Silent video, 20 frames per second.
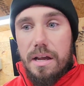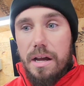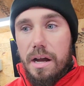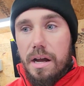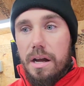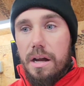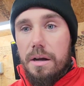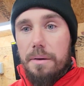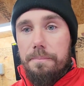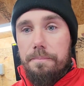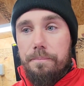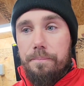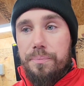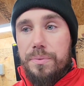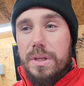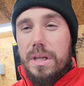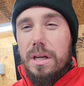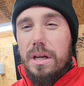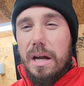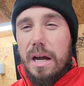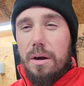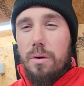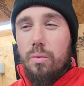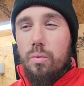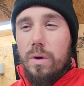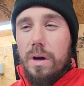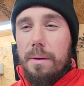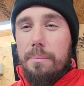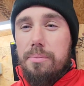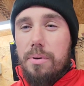Um,
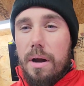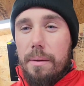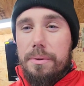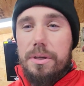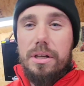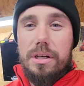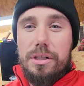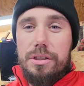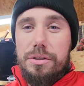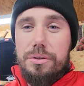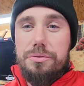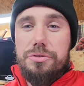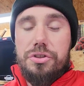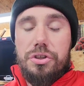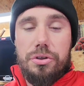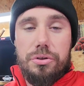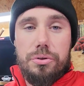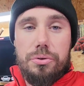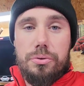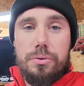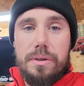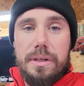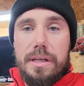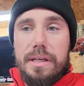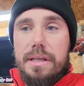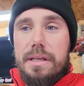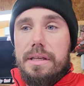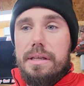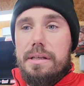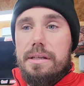what I'm probably going to do too
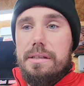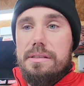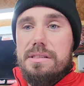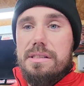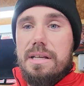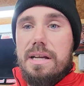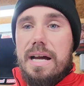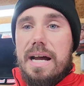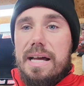is